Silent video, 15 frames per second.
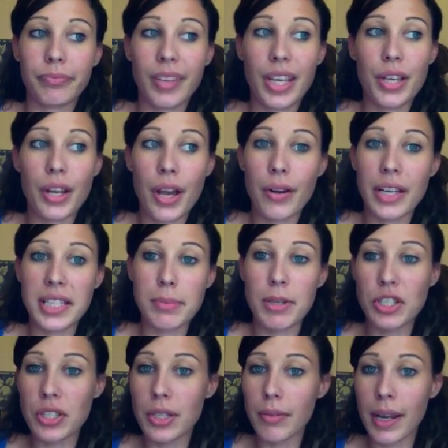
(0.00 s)

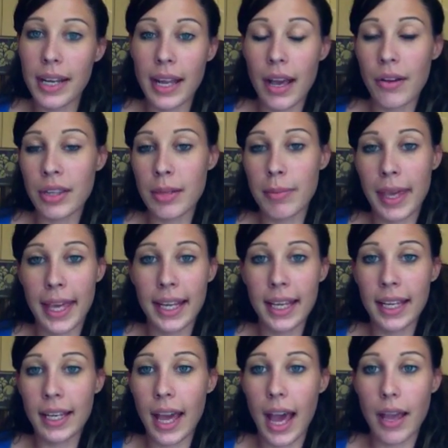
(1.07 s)
Especially right now in the
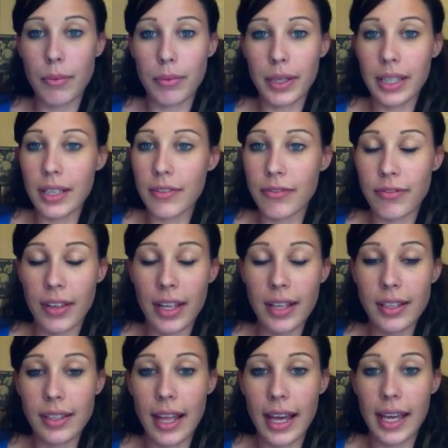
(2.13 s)
beginning, I really
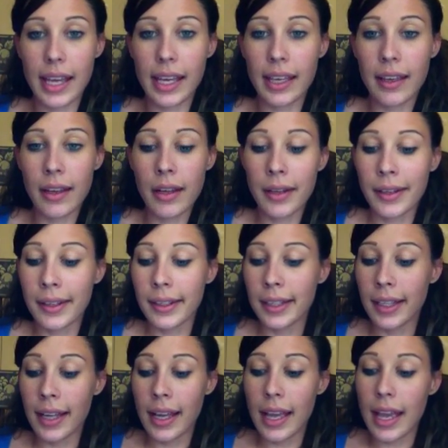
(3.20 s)
feel like
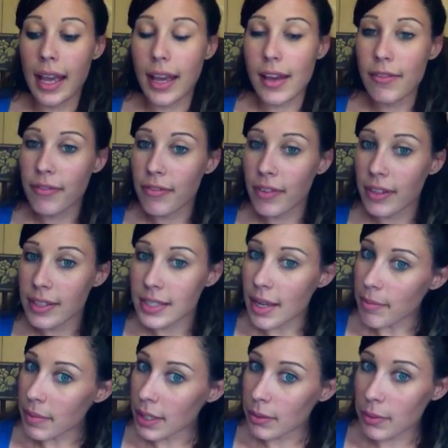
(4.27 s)
if
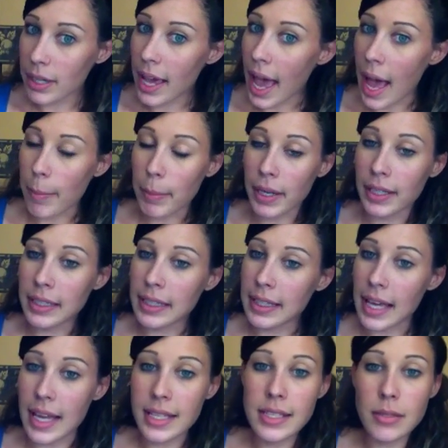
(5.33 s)
something were to happen,
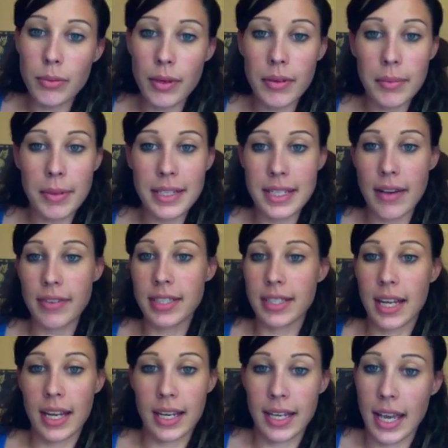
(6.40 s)
yes, we would be
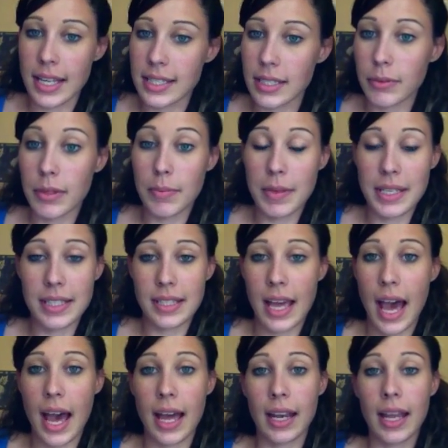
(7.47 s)
devastated. Yes, it would be
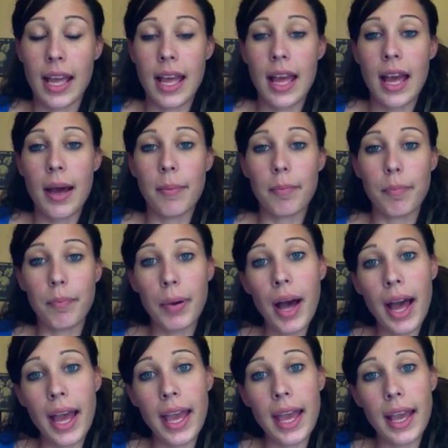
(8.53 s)
sad.
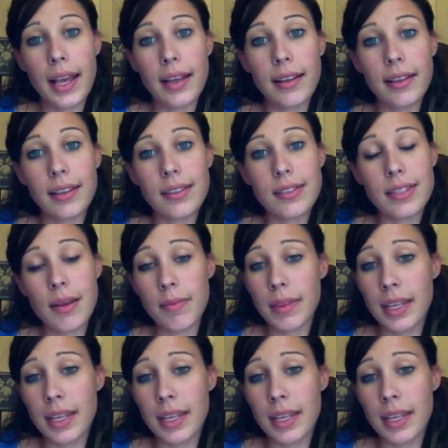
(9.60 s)
But some